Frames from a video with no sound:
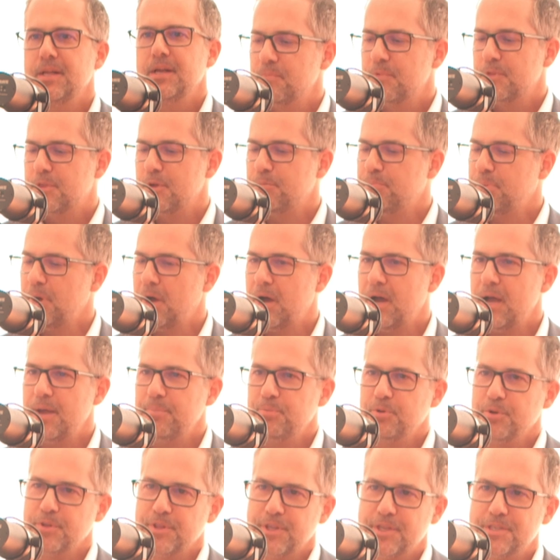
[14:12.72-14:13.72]
The pipe
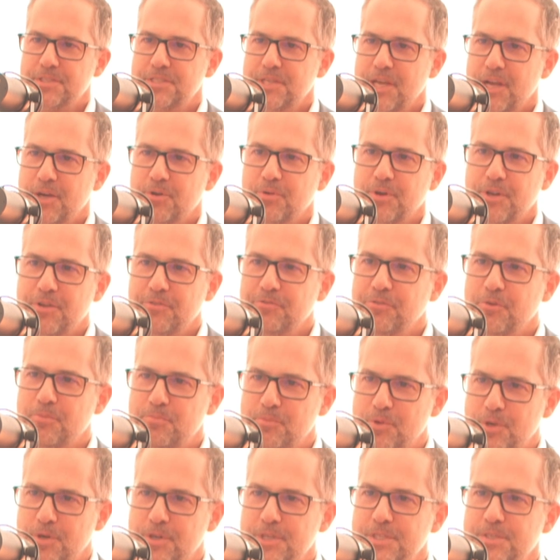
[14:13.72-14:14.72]
or the integrity from
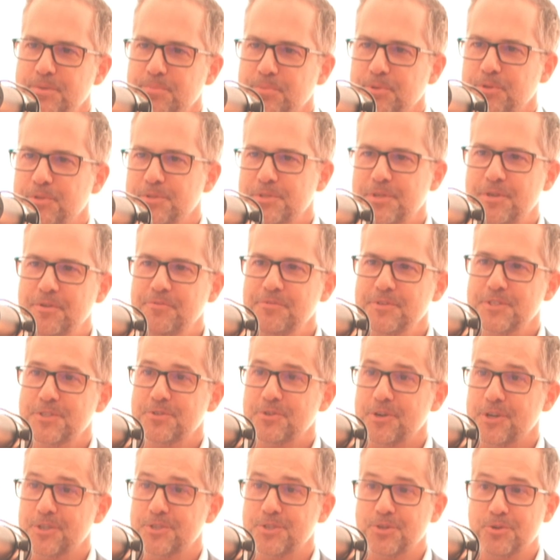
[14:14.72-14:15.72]
municipal to
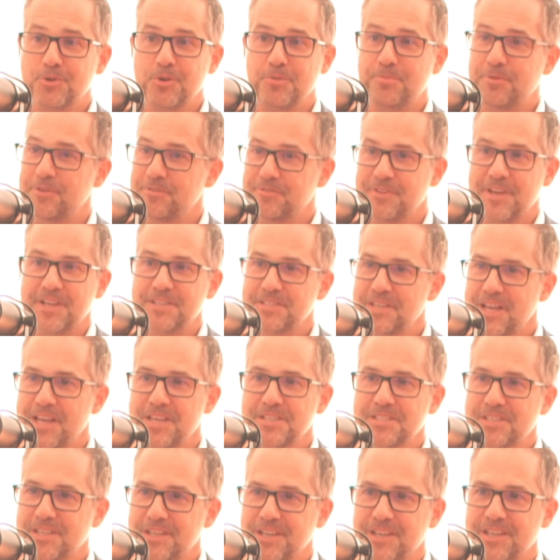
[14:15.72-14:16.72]
infrastructure could be
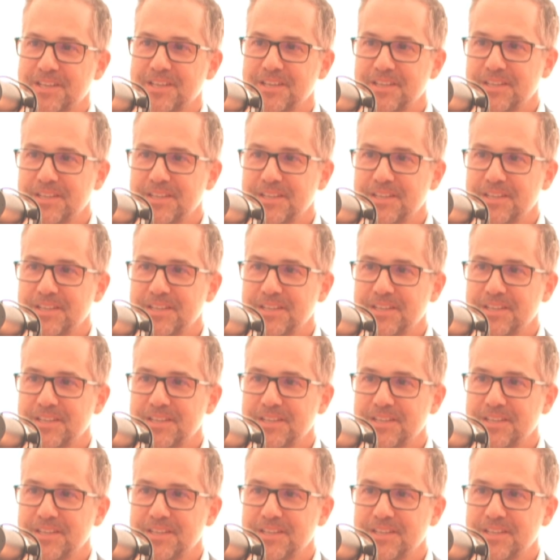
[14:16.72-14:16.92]
fantastic,